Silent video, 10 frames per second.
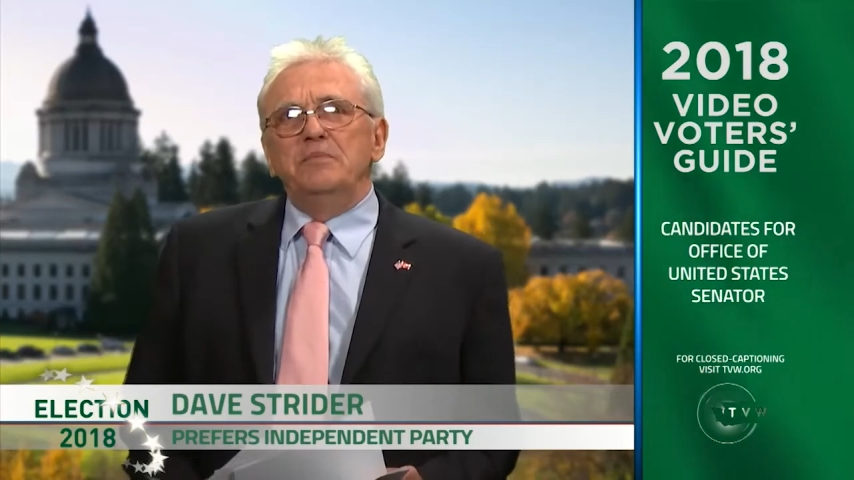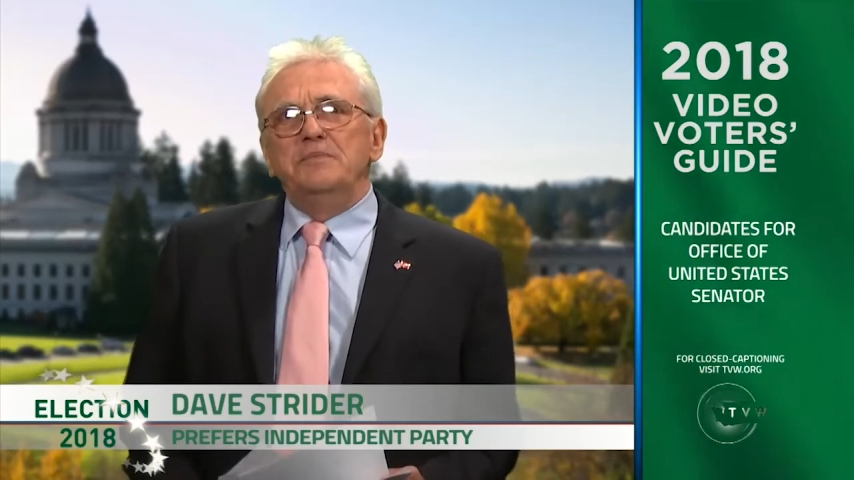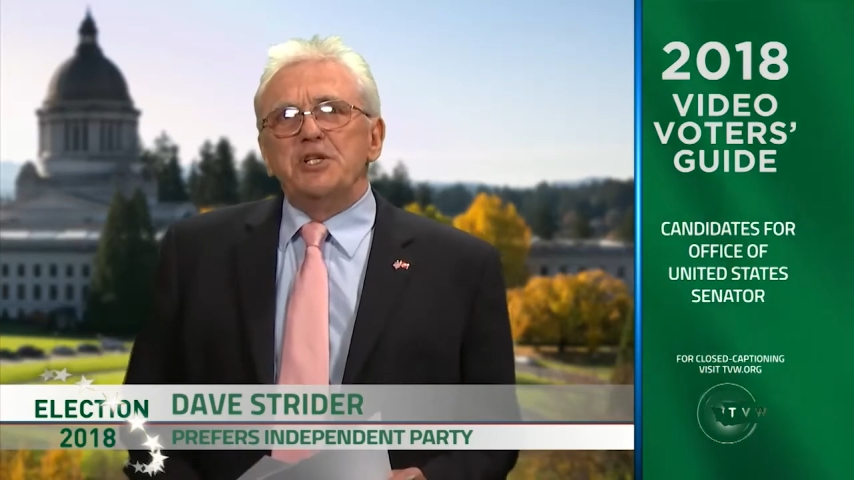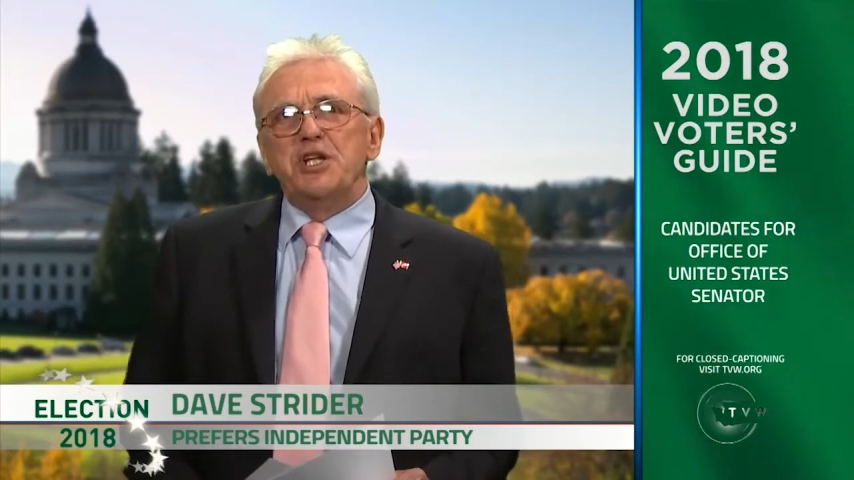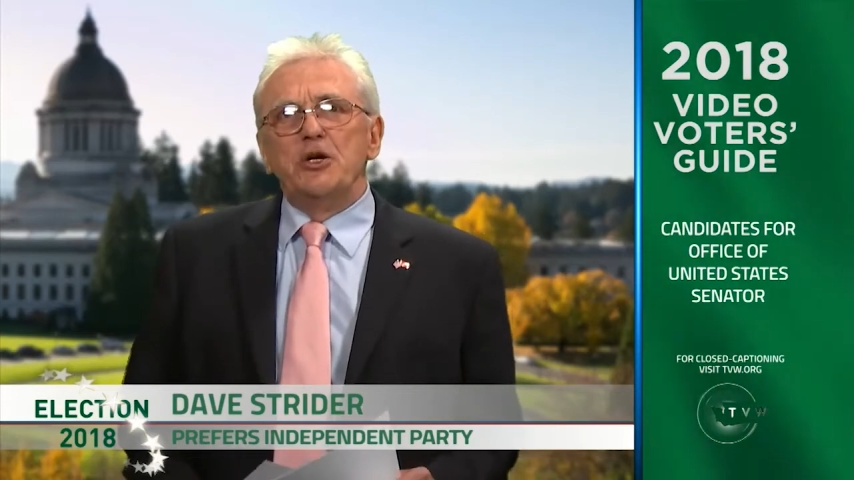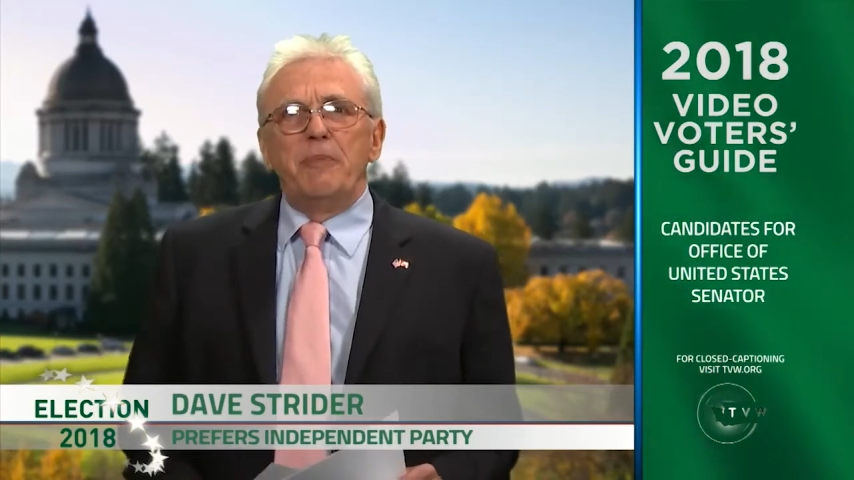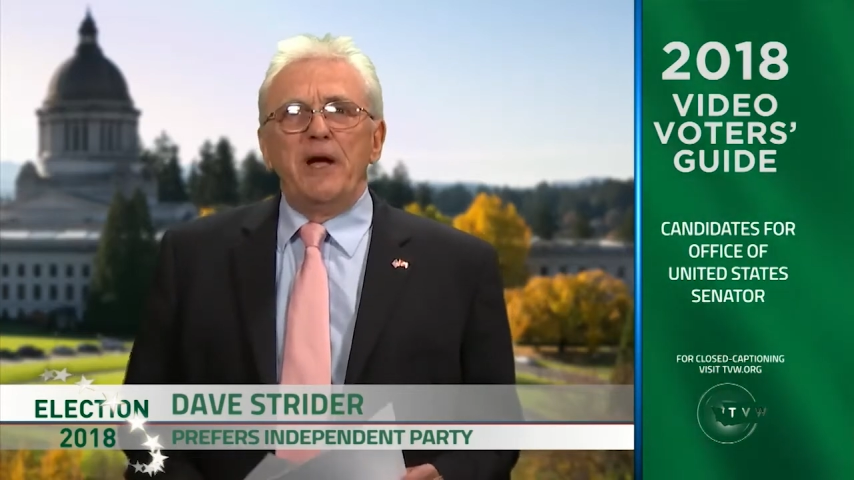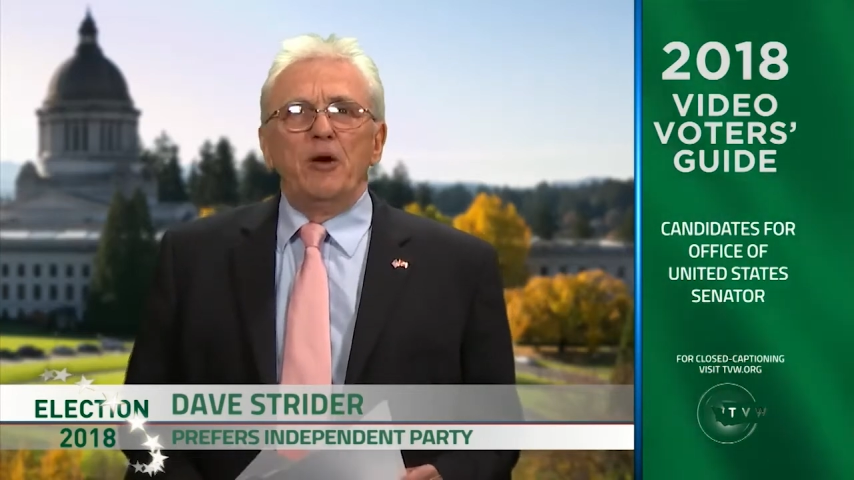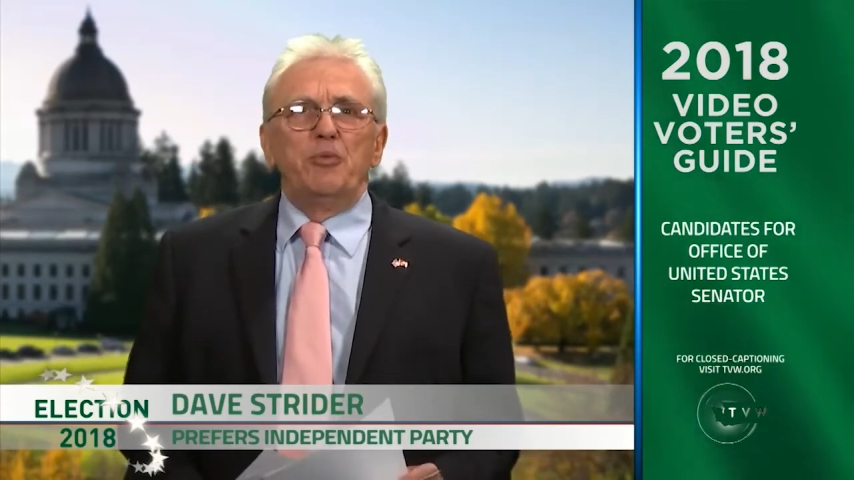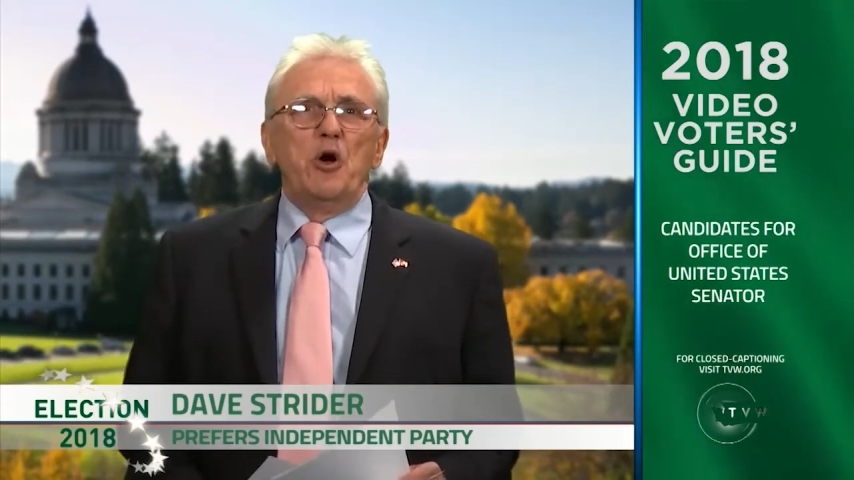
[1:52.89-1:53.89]

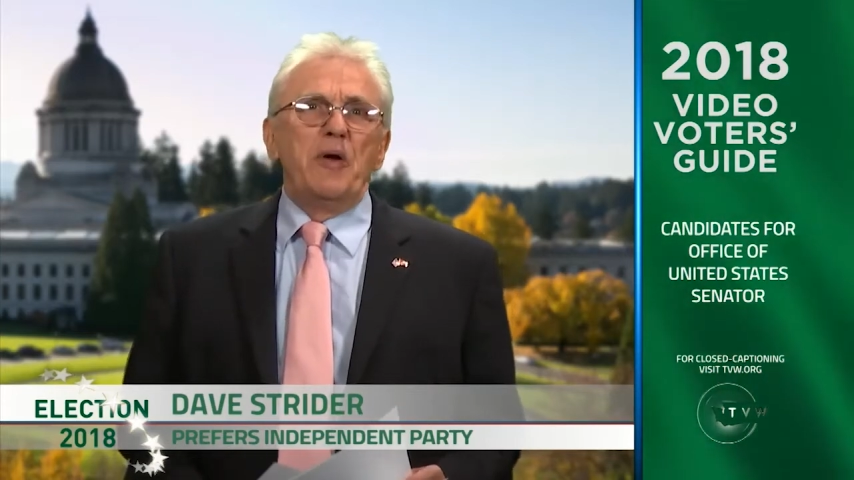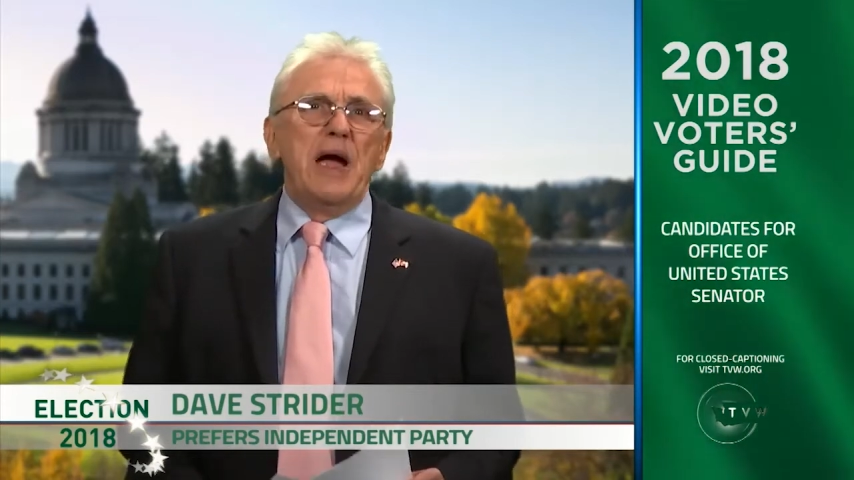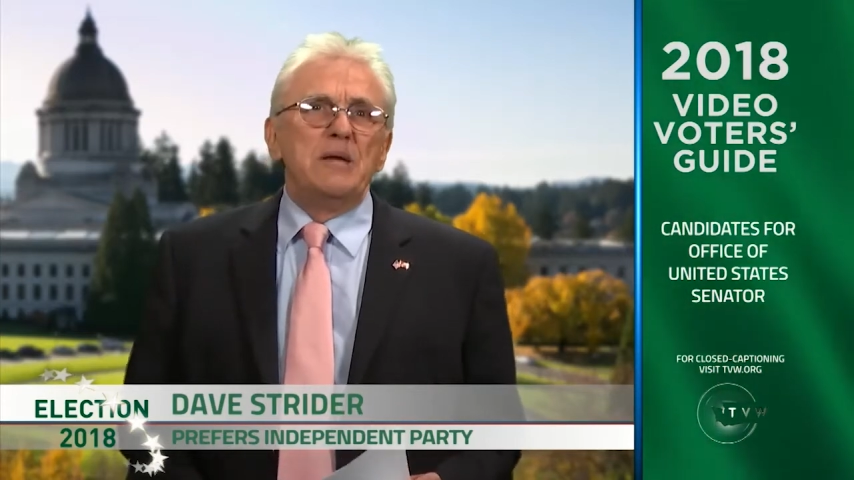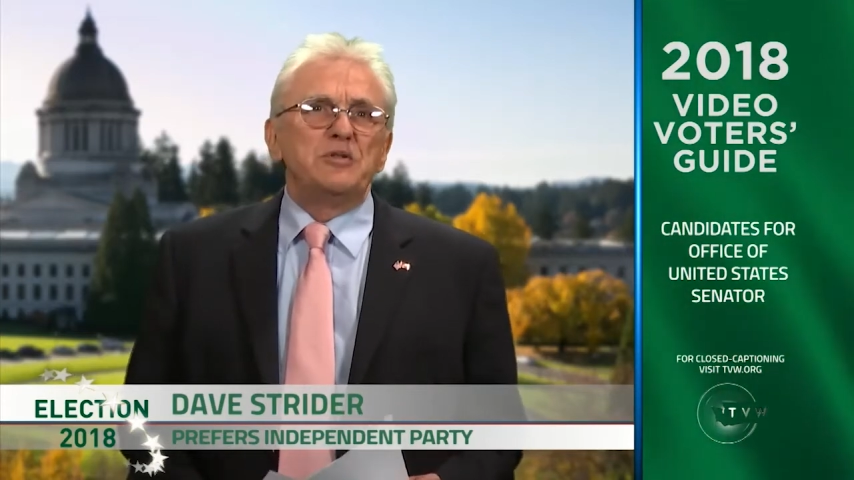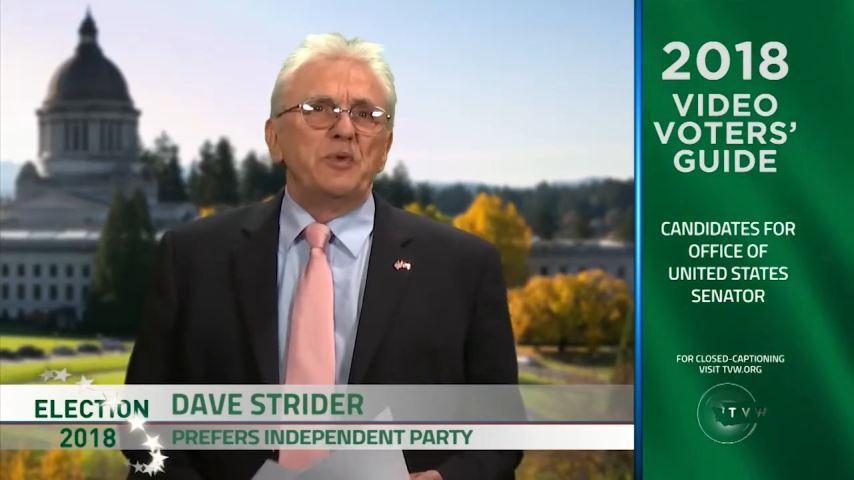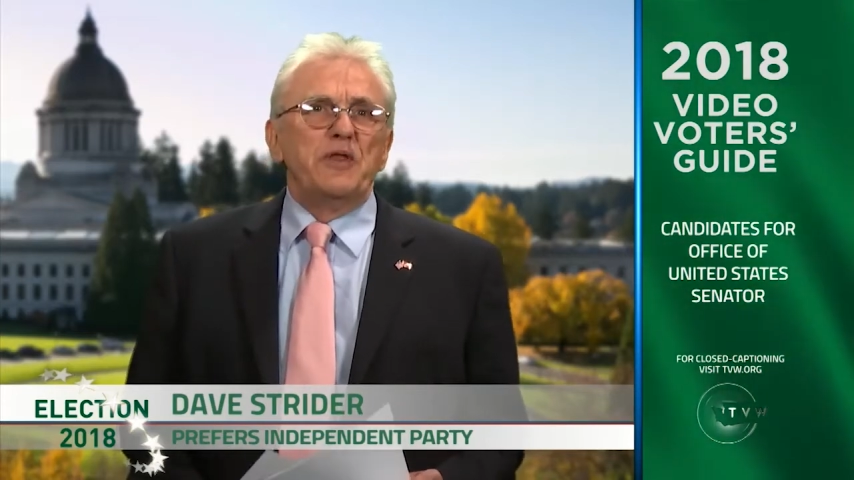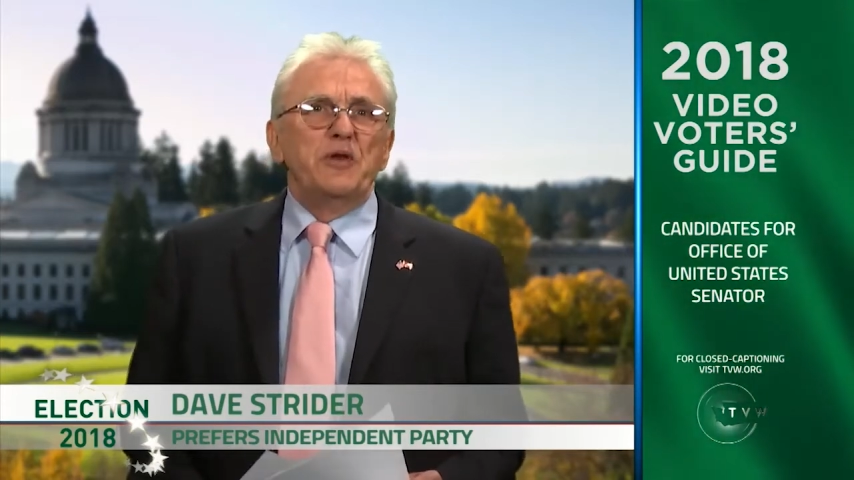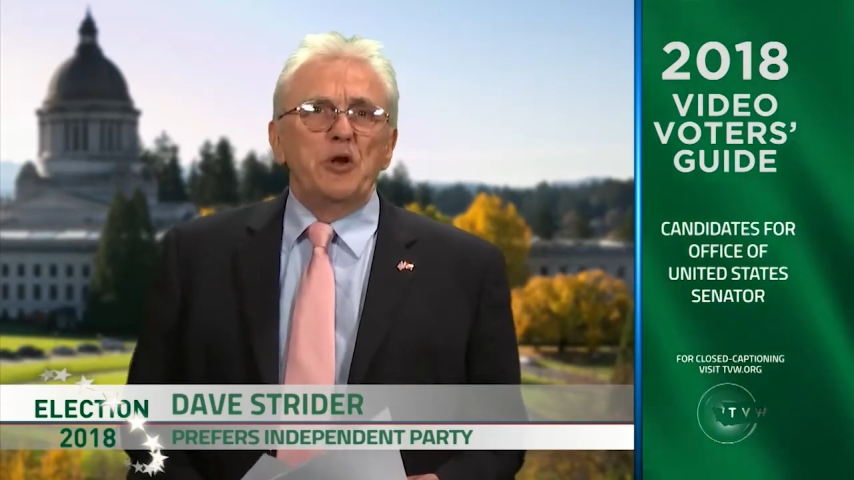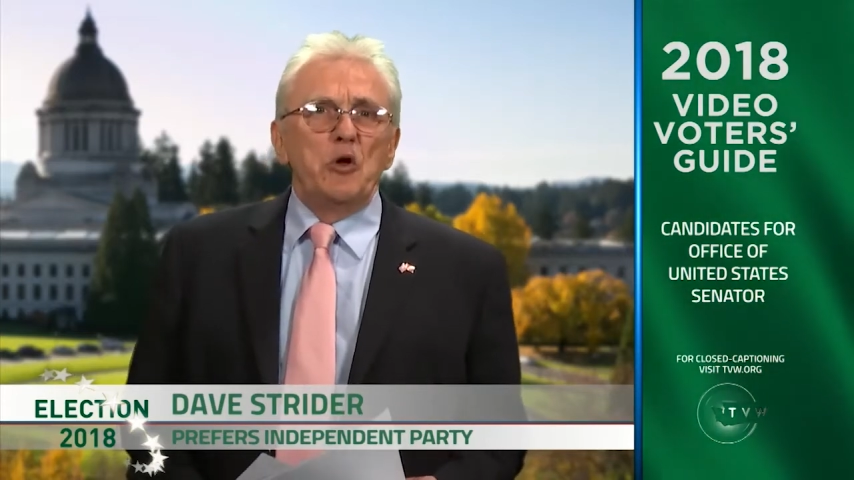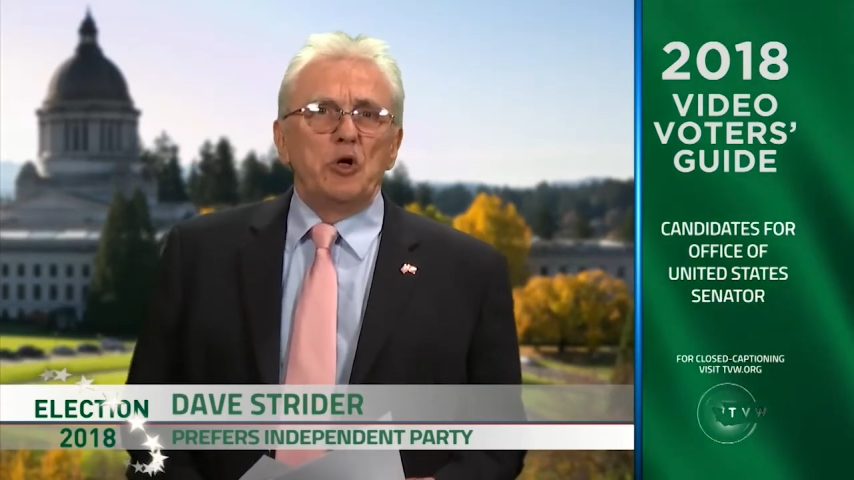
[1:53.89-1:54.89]
single-payer programs with no